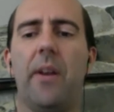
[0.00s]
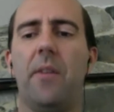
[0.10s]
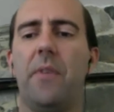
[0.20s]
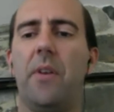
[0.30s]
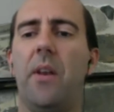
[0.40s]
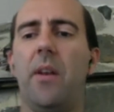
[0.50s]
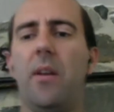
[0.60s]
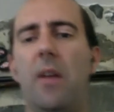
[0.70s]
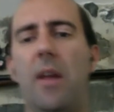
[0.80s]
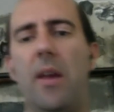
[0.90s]
out if you need
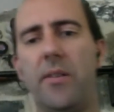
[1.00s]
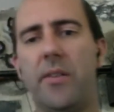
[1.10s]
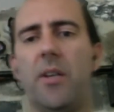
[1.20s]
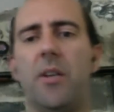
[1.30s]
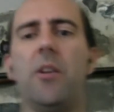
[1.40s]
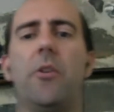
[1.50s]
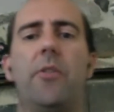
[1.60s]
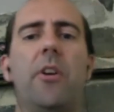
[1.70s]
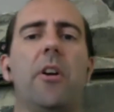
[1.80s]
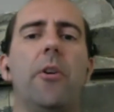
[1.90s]
it, and
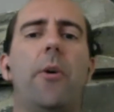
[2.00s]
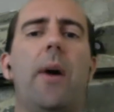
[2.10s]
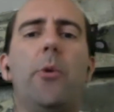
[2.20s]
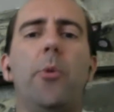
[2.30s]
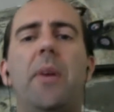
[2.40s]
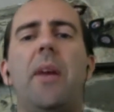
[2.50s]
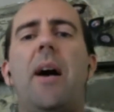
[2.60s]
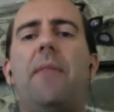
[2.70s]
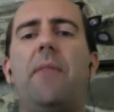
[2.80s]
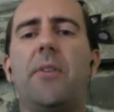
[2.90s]
the ROI will be
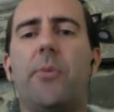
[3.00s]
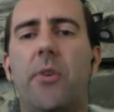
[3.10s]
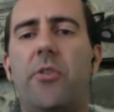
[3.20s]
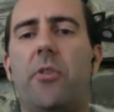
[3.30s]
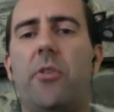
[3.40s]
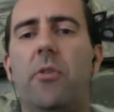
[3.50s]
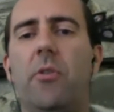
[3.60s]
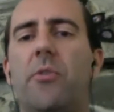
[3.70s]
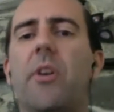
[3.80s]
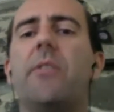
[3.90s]
obvious once you
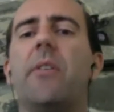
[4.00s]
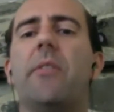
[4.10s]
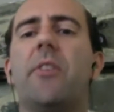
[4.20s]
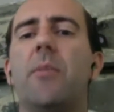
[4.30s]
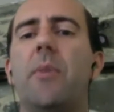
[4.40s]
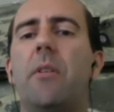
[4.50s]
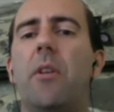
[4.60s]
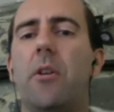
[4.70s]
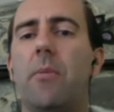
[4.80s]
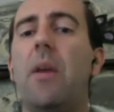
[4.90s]
start to determine
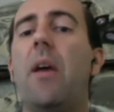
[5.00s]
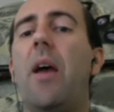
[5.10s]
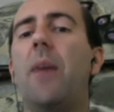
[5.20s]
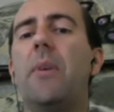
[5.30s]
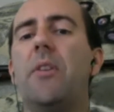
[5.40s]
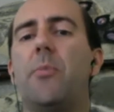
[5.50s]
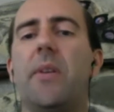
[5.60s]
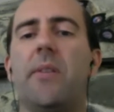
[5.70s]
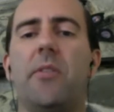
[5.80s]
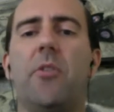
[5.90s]
how much
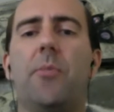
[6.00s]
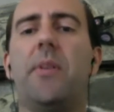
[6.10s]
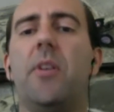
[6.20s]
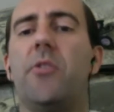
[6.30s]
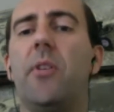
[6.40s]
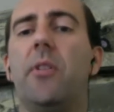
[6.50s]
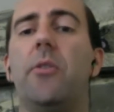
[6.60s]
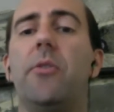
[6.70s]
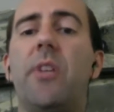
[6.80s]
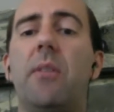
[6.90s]
business you're potentially
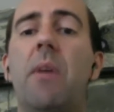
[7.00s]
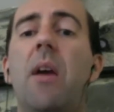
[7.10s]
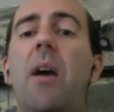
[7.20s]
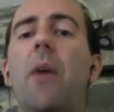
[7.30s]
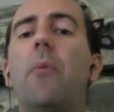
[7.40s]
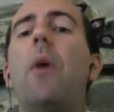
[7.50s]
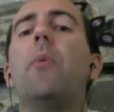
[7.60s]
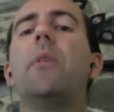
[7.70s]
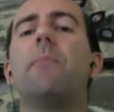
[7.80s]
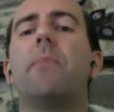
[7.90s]
losing.
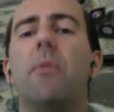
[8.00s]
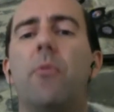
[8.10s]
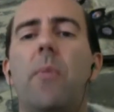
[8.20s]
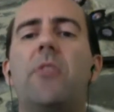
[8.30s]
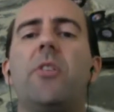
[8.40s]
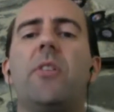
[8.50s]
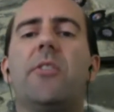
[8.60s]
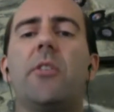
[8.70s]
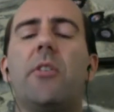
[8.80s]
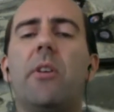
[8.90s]
We mentioned
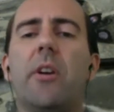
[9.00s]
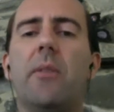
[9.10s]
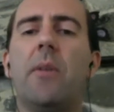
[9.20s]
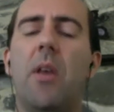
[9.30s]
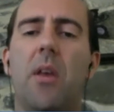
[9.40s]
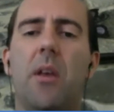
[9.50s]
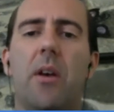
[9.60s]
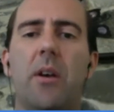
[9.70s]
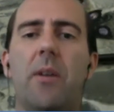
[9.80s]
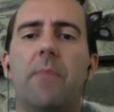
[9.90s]
this earlier.
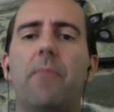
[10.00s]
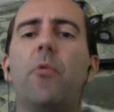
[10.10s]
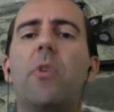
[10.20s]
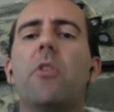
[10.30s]
When you're